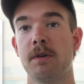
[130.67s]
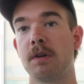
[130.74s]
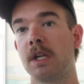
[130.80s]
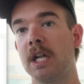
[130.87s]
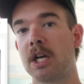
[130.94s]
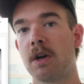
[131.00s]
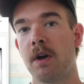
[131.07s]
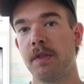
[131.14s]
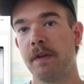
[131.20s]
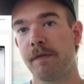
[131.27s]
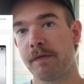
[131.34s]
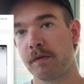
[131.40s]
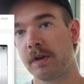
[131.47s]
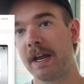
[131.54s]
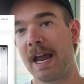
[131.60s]
click on the
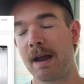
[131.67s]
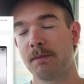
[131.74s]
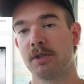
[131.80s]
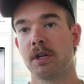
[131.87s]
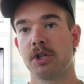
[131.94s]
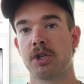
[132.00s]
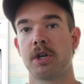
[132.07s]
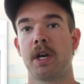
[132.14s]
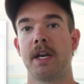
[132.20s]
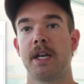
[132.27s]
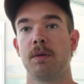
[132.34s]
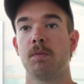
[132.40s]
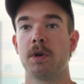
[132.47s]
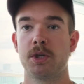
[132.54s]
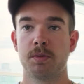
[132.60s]
free Amazon training,
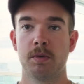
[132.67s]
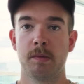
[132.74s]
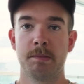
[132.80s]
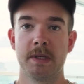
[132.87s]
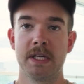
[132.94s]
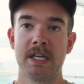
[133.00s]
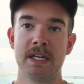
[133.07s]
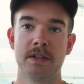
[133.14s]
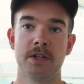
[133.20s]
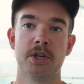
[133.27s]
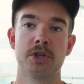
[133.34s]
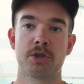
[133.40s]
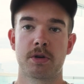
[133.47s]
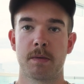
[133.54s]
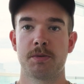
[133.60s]
which will be in the
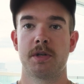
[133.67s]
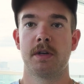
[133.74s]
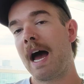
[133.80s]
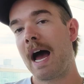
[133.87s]
description.